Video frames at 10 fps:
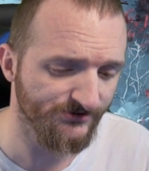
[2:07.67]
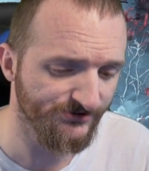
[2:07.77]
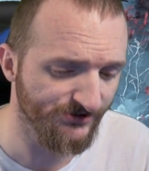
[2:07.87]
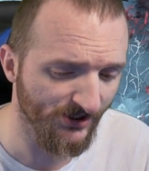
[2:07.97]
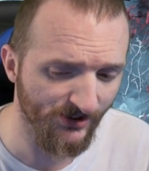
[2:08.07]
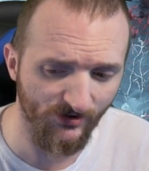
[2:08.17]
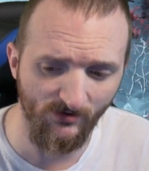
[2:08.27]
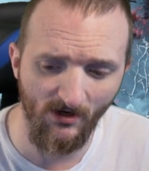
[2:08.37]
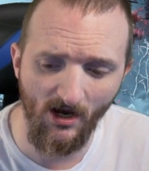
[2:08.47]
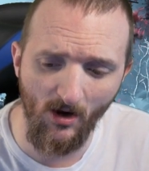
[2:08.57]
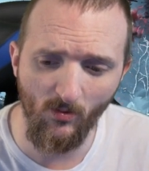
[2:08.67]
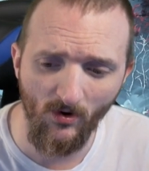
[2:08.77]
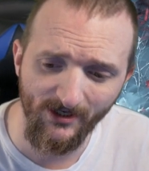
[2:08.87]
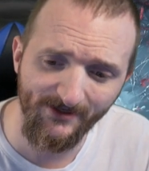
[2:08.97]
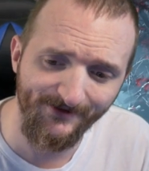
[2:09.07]
2, I
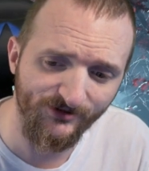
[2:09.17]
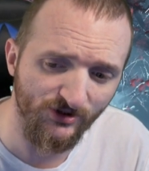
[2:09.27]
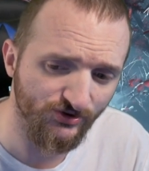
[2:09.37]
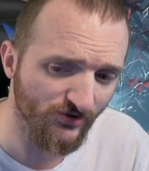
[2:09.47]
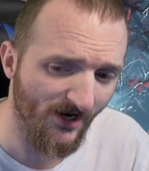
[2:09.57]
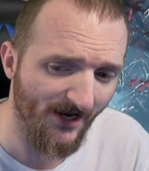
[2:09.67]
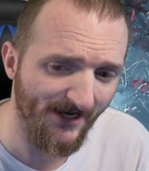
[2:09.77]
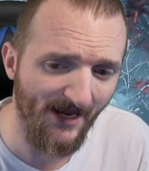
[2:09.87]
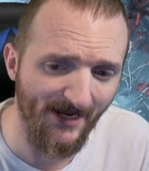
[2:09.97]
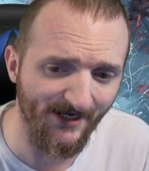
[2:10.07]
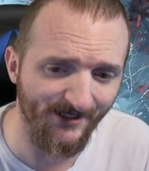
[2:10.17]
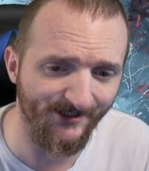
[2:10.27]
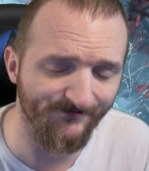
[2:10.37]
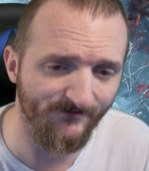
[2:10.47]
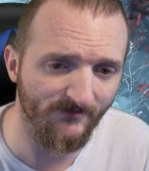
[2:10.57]
wanted to try
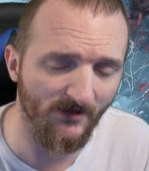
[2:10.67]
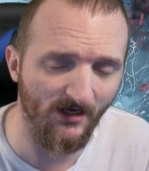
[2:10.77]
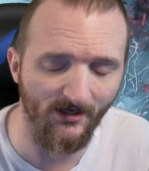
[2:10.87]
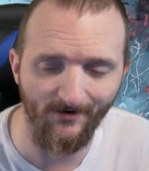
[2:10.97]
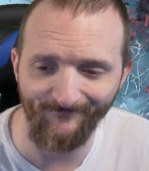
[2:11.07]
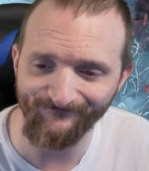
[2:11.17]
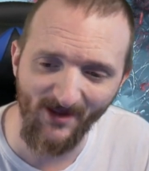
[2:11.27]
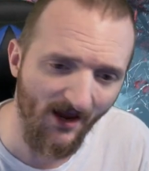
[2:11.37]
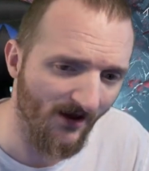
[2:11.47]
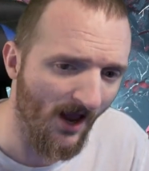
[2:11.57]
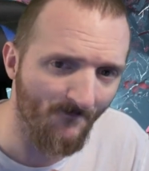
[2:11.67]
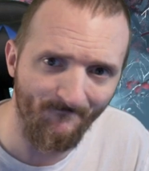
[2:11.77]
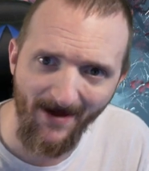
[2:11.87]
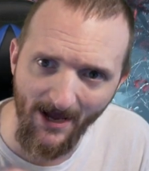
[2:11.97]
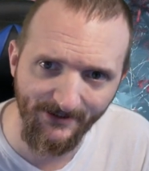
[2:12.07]
a
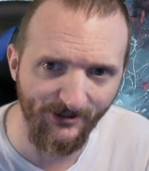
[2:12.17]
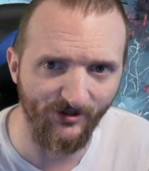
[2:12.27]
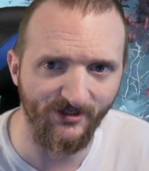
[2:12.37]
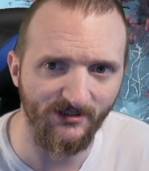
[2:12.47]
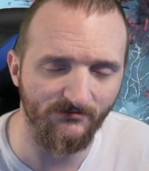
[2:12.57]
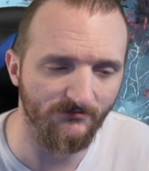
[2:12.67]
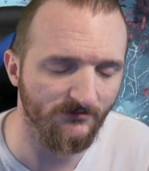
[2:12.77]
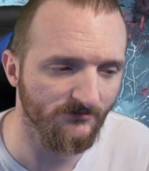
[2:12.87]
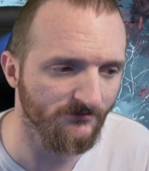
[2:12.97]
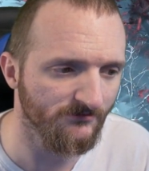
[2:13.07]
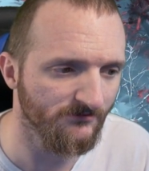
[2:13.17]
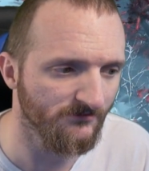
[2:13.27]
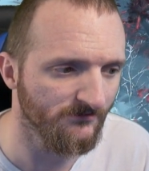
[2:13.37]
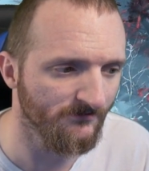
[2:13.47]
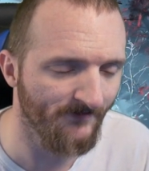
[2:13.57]
binary
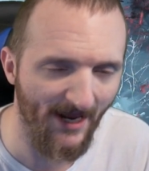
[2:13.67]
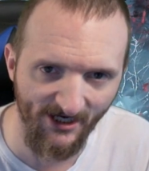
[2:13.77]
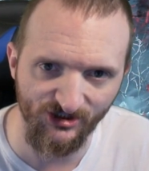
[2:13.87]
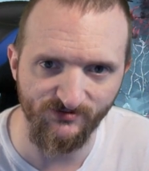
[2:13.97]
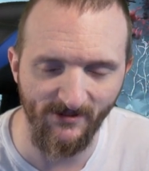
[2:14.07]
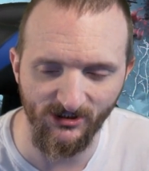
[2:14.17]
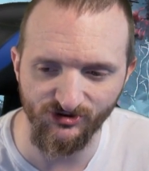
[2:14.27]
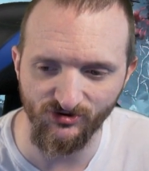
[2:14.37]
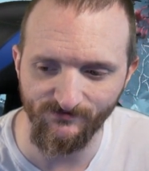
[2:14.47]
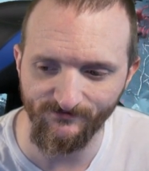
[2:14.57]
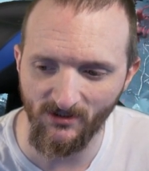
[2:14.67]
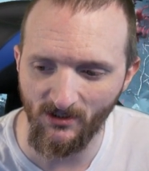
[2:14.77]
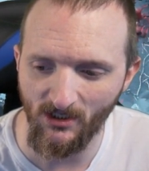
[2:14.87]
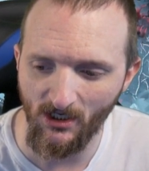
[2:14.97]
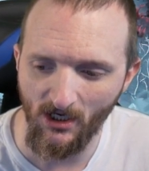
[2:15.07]
package manager.
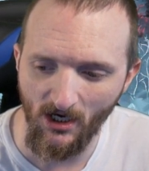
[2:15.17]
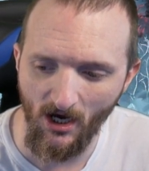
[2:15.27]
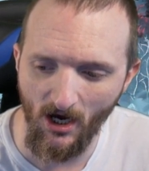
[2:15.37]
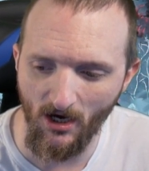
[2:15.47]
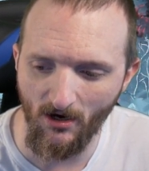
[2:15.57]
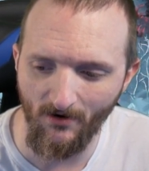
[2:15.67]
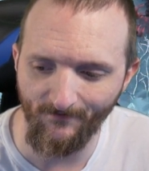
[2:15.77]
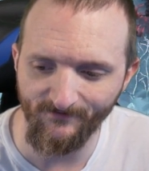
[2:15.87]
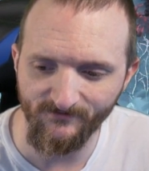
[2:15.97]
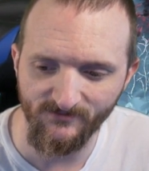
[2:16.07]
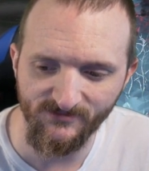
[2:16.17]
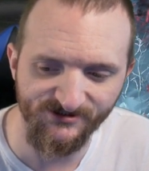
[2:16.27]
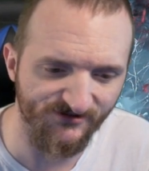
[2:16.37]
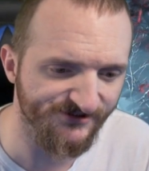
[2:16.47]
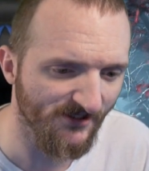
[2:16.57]

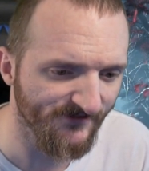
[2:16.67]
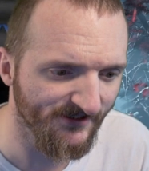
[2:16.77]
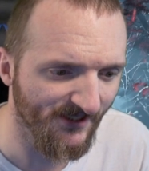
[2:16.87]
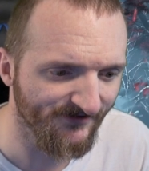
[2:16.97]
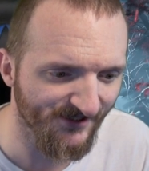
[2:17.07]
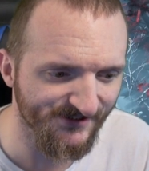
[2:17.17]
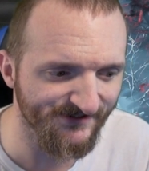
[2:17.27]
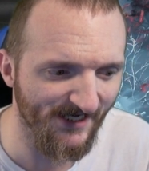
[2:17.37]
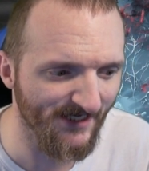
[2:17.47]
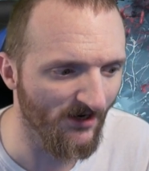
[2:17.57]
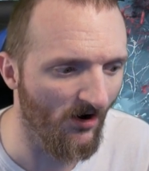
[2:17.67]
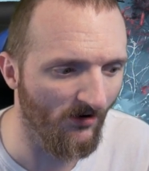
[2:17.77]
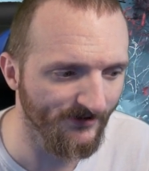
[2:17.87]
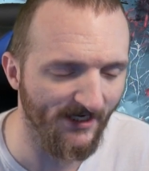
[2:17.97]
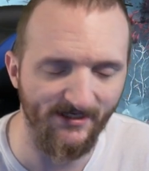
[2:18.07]
So something that doesn't take
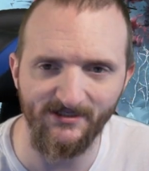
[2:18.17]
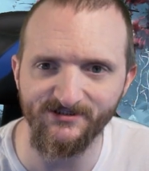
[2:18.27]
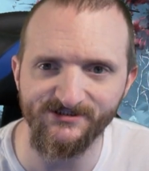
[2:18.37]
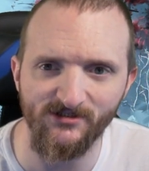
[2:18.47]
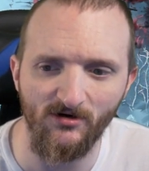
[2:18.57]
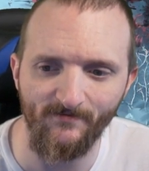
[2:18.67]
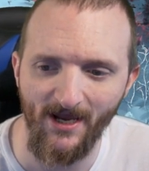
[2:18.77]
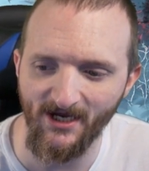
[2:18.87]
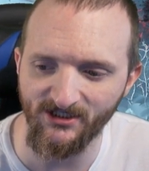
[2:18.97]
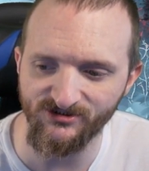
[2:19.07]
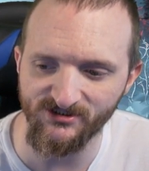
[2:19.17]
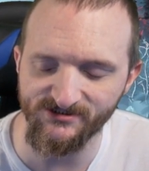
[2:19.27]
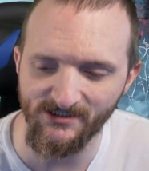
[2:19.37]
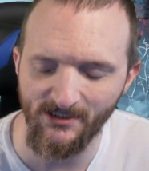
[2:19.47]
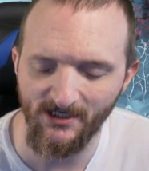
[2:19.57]
all day to install
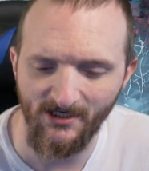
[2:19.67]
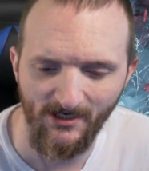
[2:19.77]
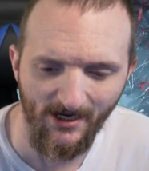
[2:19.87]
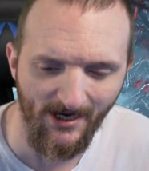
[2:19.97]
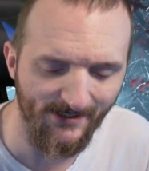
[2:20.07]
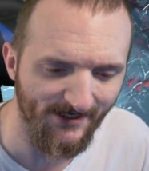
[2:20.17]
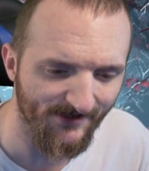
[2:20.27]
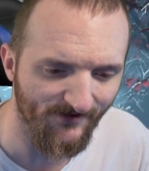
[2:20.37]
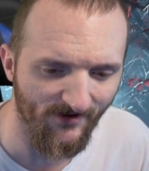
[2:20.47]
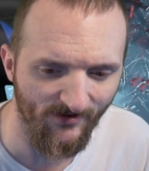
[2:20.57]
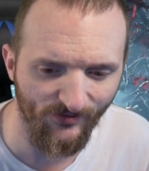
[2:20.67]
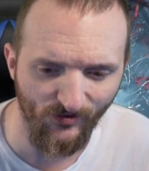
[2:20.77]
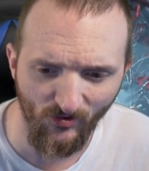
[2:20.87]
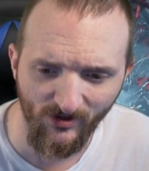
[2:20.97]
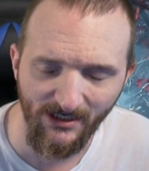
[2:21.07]
packages. And then
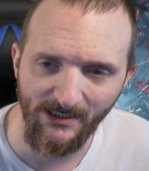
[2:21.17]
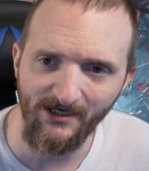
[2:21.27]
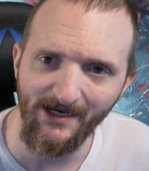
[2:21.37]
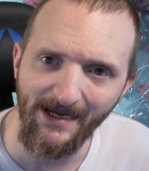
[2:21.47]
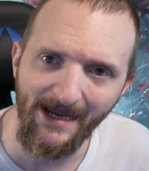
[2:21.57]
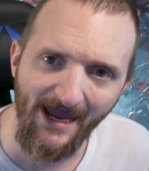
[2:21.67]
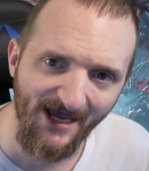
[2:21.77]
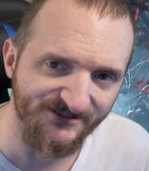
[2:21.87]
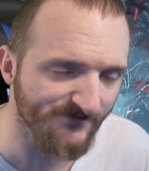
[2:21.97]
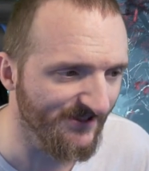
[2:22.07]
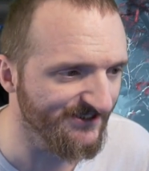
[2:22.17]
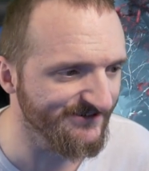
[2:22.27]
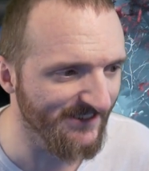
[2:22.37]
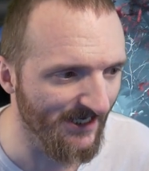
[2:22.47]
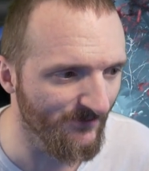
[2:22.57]
3, it has to be
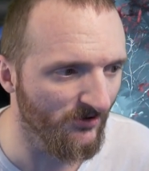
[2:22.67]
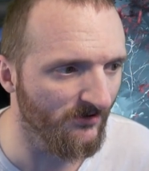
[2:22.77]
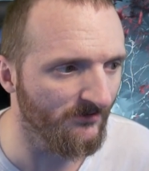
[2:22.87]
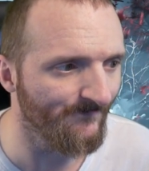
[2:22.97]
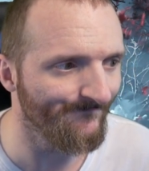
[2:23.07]
stable